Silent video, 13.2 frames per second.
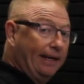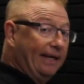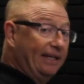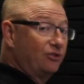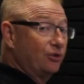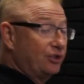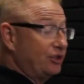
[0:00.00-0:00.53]

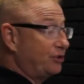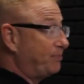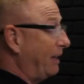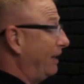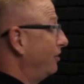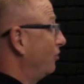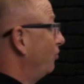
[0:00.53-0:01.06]
Interest is
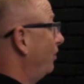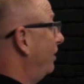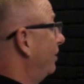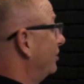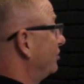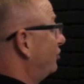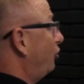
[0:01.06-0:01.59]
paid in
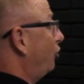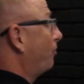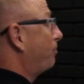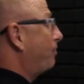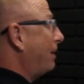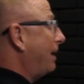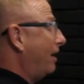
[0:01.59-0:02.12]
arrears. Your
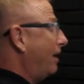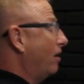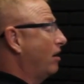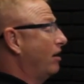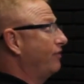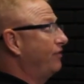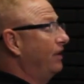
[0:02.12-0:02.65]

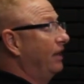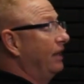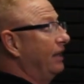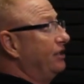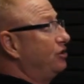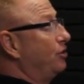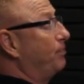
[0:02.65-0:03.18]
payoff
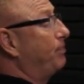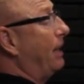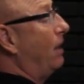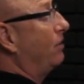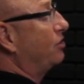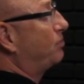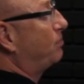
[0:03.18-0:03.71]
is your
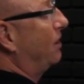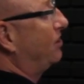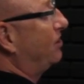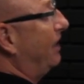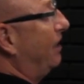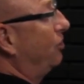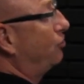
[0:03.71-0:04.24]
balance plus
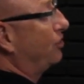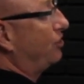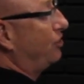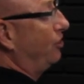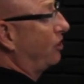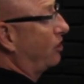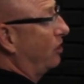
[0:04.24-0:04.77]
the
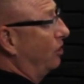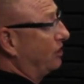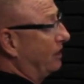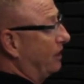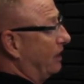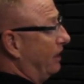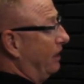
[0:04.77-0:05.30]
interest to your
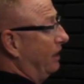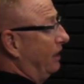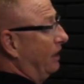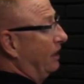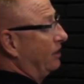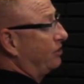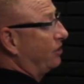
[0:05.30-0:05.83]
closing date.
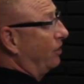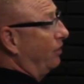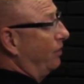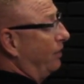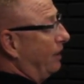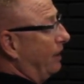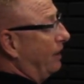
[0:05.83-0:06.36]

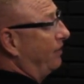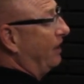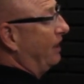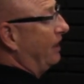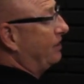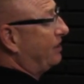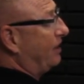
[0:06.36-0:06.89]
So
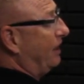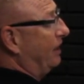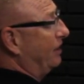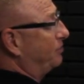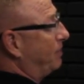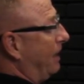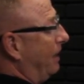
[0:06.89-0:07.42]
this
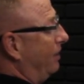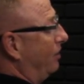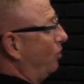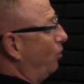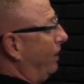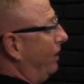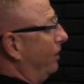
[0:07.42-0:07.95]
is paid in
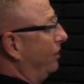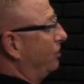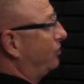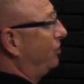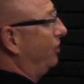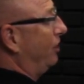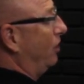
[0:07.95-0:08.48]

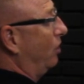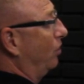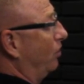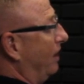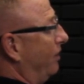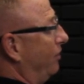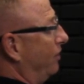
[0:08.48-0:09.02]
arrears to the old
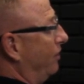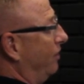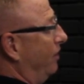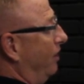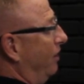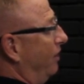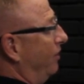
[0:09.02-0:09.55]
lender,
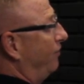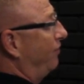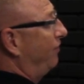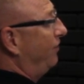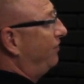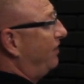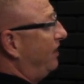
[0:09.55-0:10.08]

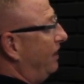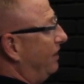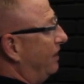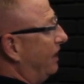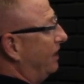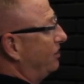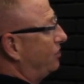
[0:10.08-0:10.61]
15
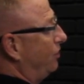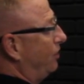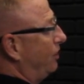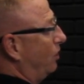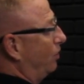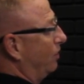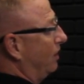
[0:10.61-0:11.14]
days to
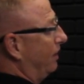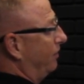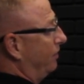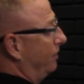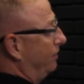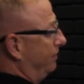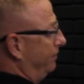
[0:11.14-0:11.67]
the old
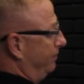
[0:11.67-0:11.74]
lender.